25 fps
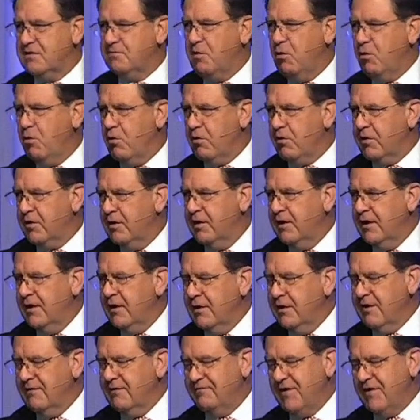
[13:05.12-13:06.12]
anymore.
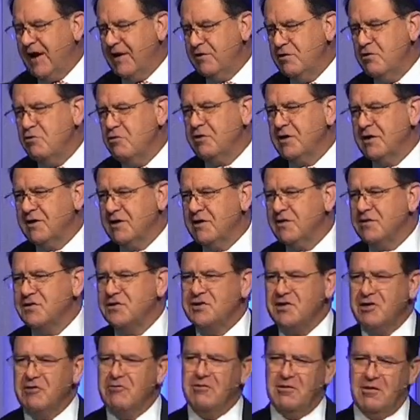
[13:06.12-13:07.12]
In fact, you can get a
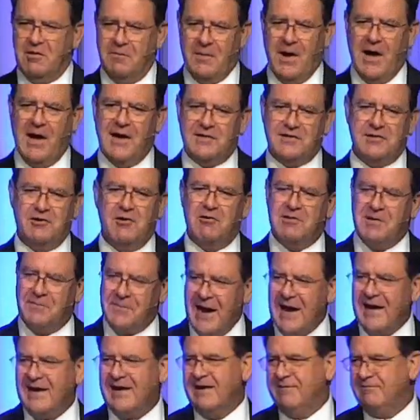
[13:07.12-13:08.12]
cereal box, and on the
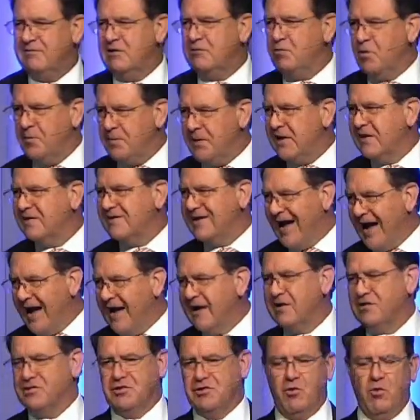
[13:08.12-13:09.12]
back of it will be a
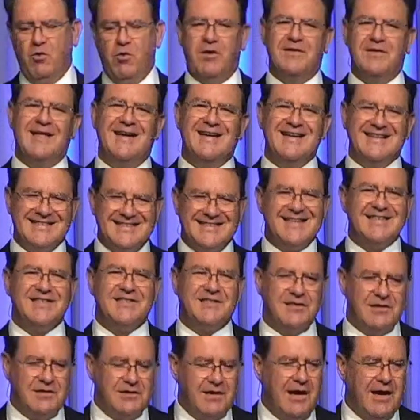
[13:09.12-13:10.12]
dinosaur that
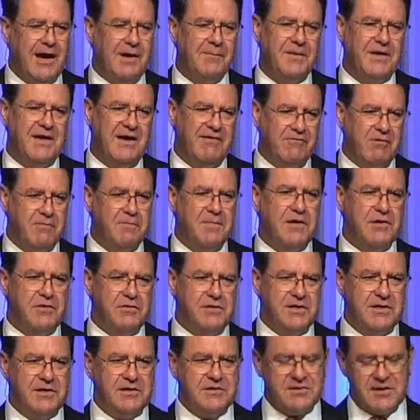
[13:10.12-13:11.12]
existed how many ever
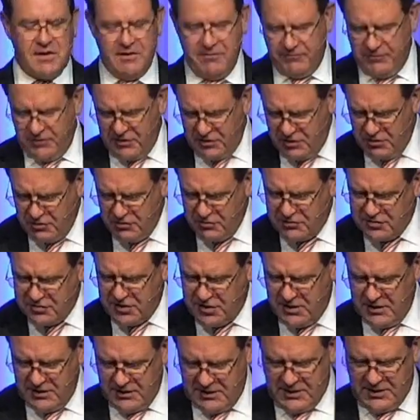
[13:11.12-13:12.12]
millions of years
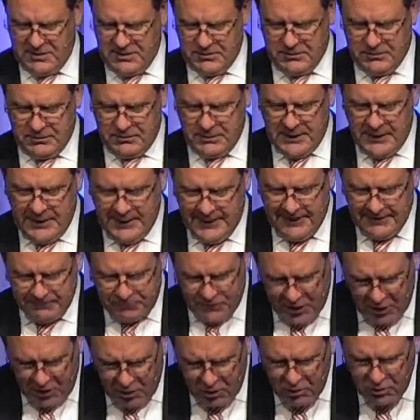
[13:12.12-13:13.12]
ago.
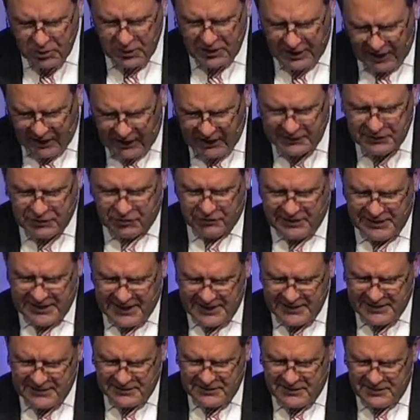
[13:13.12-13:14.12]
No, God
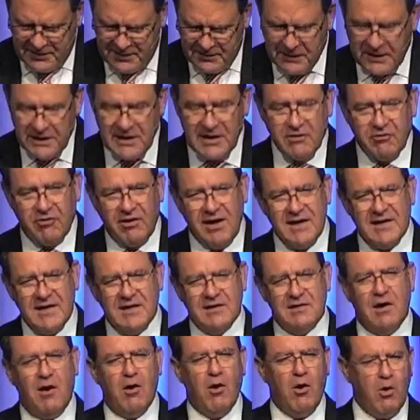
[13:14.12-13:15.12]
created them, and He
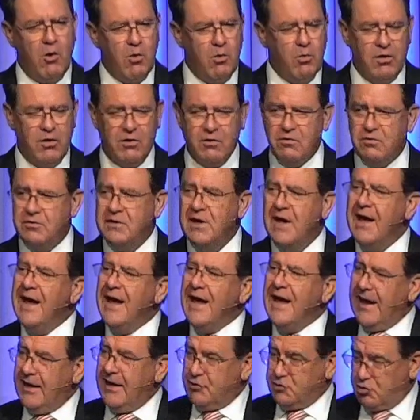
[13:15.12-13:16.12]
created the whole world.
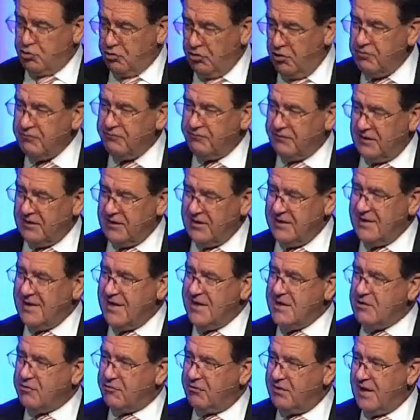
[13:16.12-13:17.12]
And truthfully,
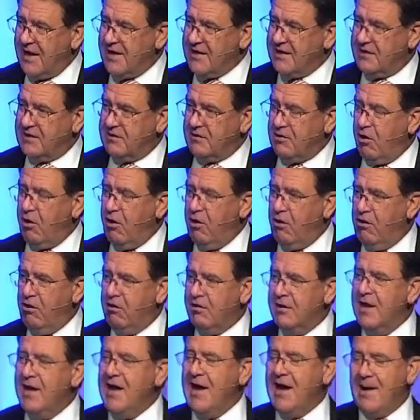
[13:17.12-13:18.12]
He created it
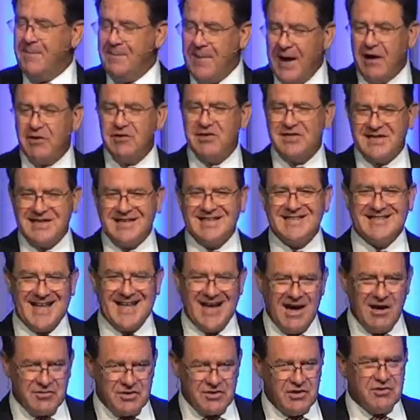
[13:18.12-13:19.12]
all about
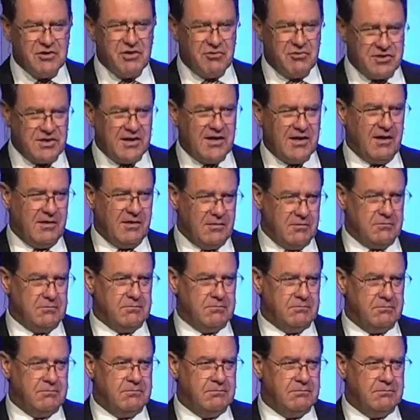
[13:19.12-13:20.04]
6,000 years ago.